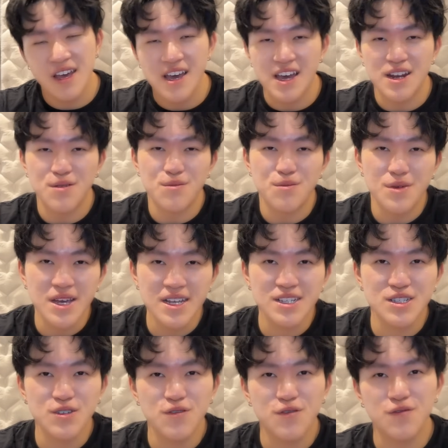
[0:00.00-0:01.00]
and it
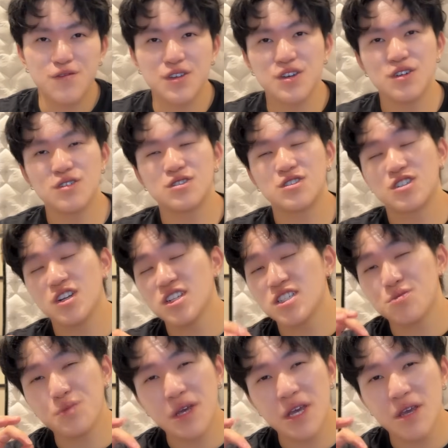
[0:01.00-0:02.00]
makes you feel
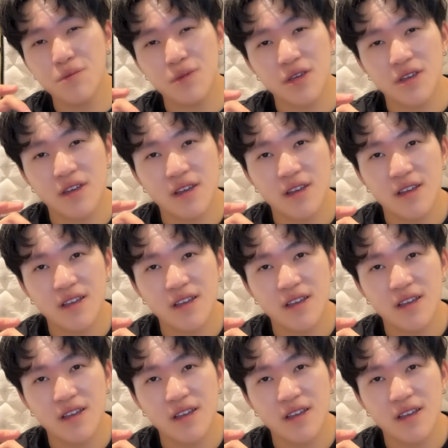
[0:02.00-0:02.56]
just maybe,